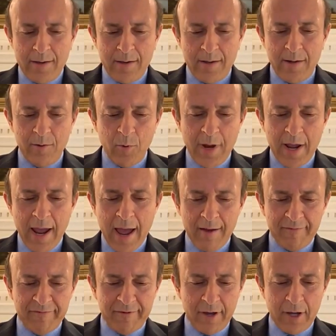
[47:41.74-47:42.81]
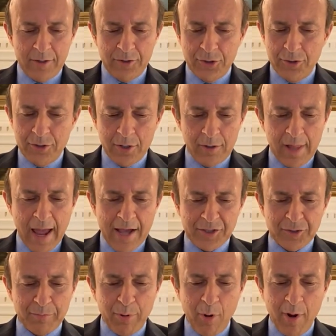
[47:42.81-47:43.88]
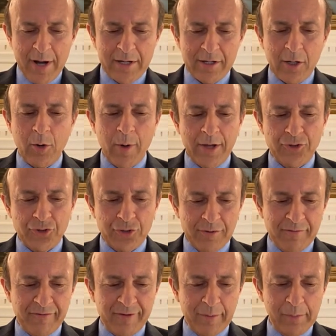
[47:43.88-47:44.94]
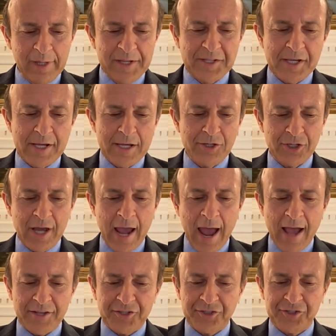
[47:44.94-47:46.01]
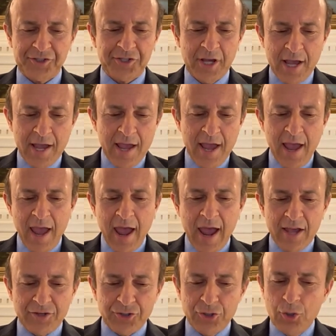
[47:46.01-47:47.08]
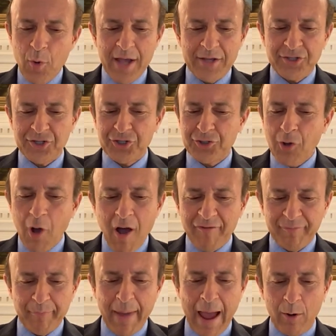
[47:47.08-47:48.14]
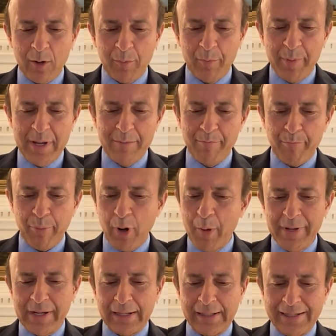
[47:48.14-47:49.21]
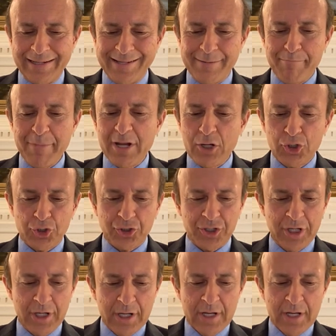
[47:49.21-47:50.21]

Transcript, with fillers: And we have, uh, to your last point, a question from Lizzie. She asks Has US soft power been permanently diminished